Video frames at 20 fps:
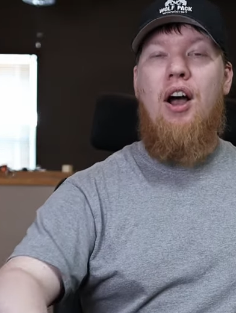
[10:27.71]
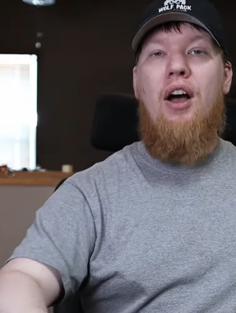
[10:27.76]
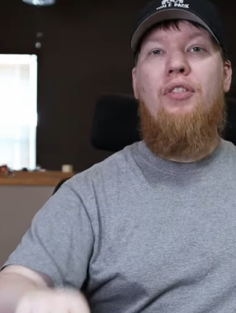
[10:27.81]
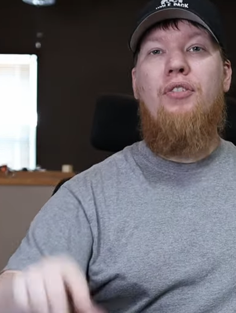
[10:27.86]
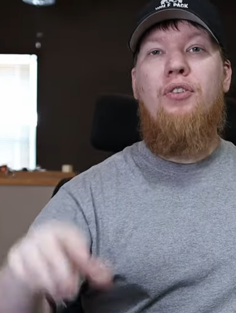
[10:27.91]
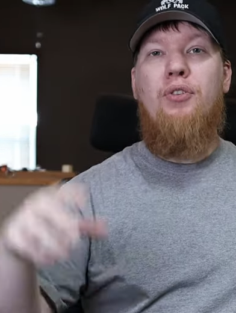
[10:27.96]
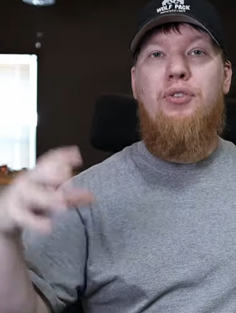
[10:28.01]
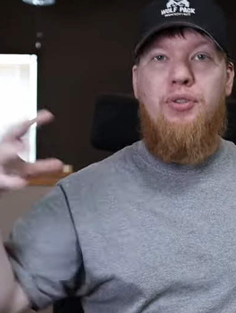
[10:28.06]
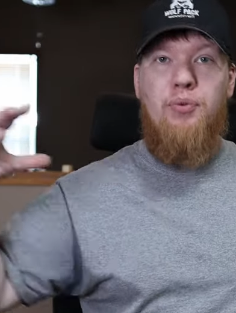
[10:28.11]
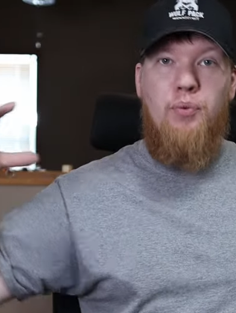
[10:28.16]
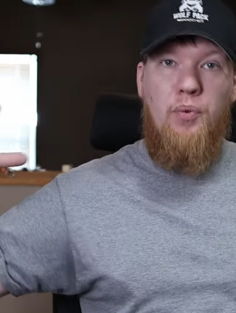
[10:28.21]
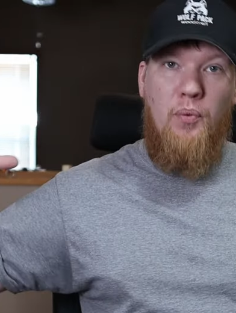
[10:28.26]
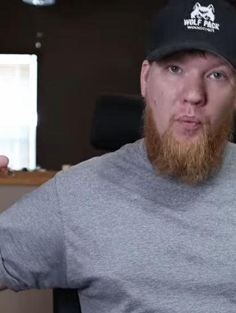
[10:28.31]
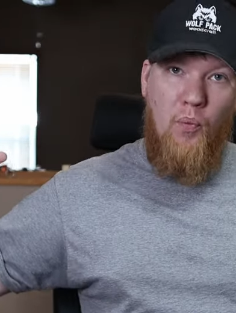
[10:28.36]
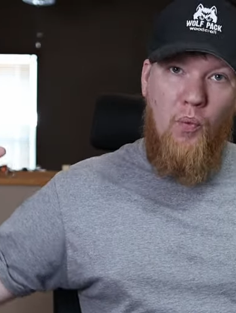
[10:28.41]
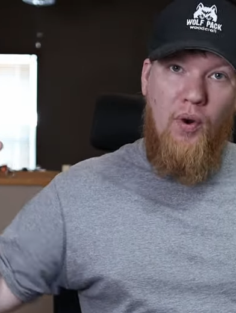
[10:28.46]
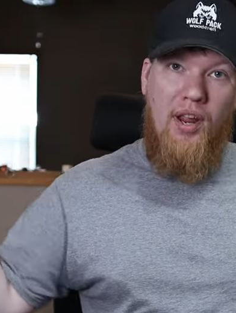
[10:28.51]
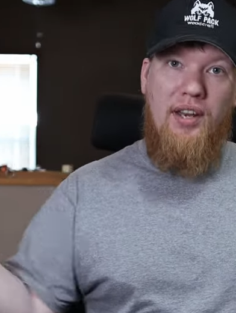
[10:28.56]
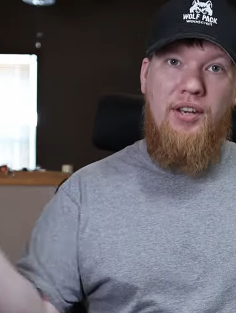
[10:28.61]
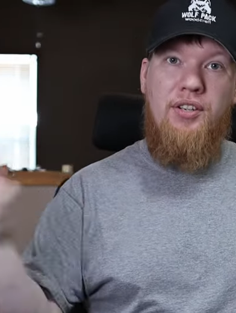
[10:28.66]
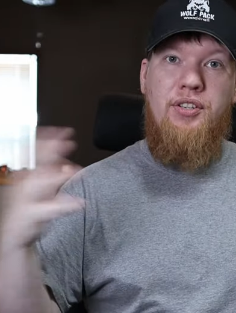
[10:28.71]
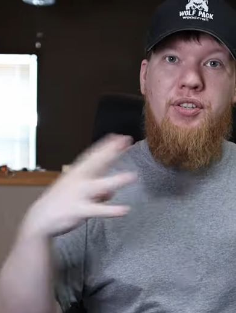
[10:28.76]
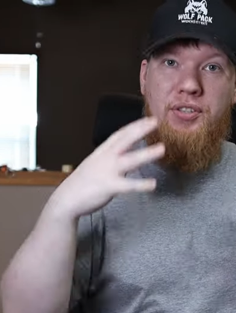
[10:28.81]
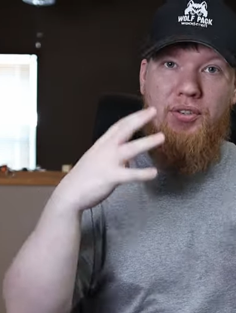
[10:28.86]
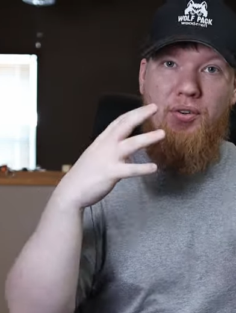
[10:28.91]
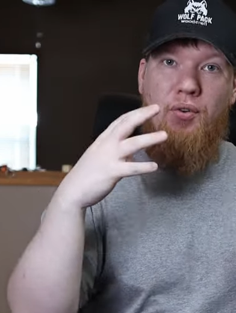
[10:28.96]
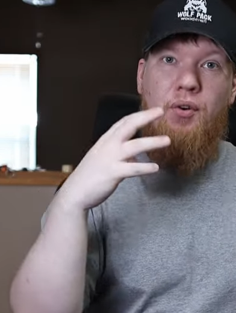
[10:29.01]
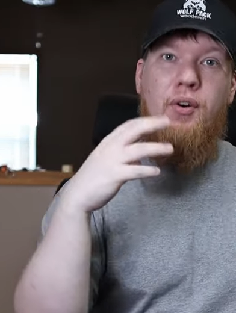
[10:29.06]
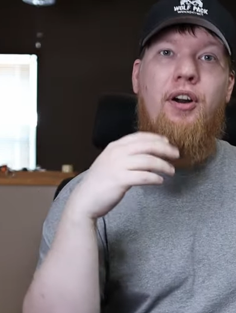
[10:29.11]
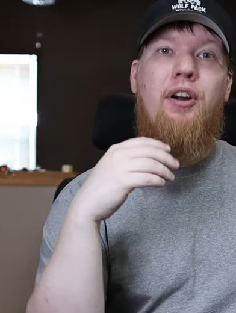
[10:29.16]
on those wind
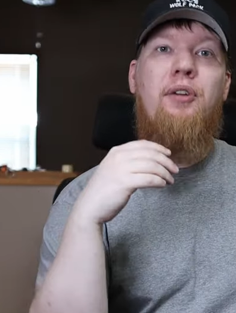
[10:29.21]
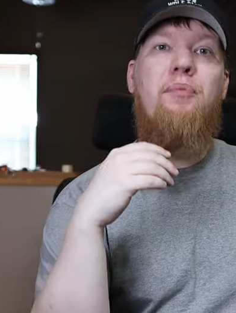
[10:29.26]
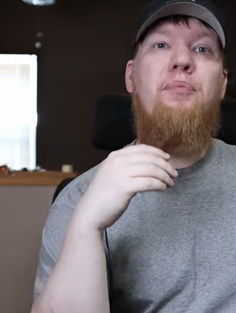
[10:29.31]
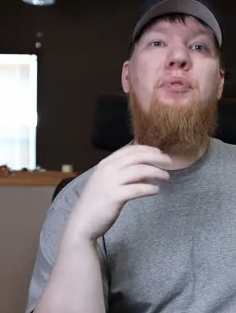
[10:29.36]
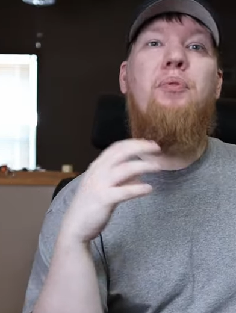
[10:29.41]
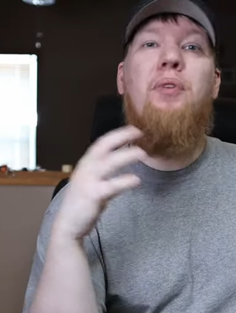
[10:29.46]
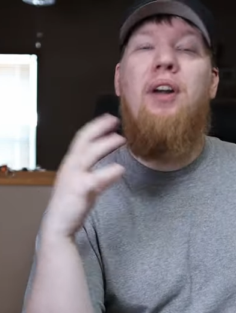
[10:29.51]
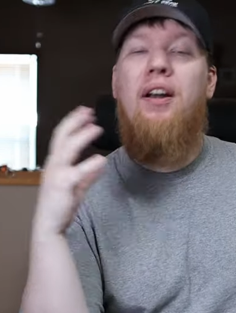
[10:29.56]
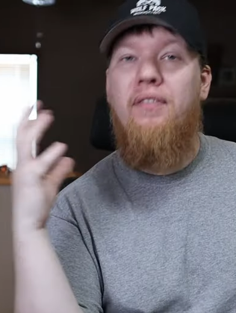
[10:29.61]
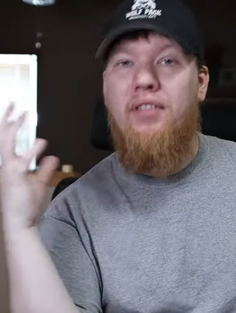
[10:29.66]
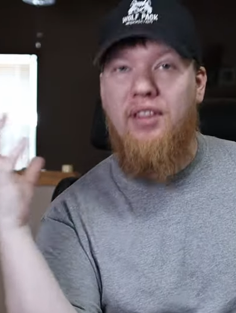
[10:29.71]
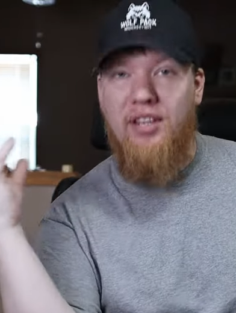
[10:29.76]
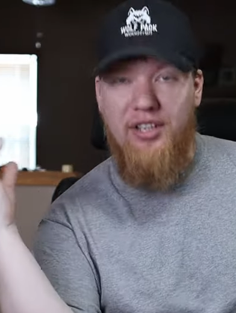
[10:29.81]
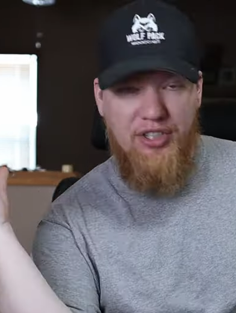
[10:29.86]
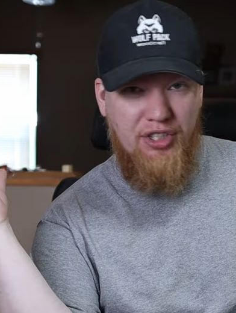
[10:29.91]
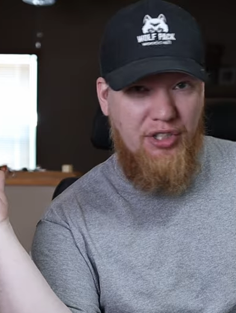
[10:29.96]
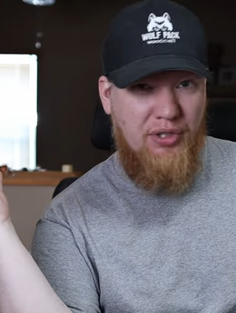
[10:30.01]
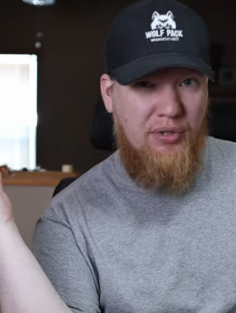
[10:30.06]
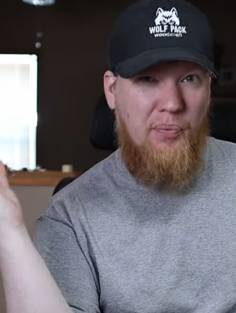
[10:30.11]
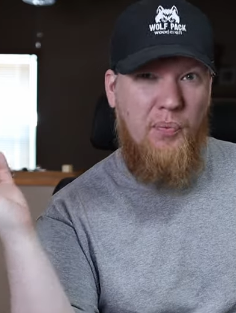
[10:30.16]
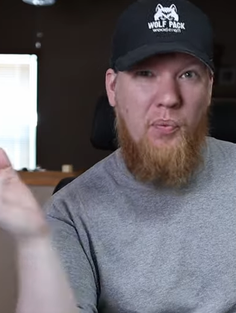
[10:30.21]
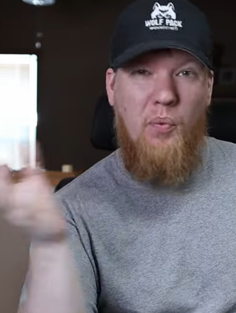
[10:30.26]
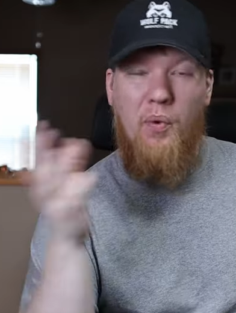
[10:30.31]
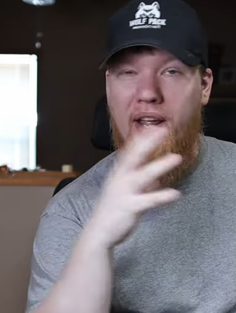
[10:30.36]
storms where everything's just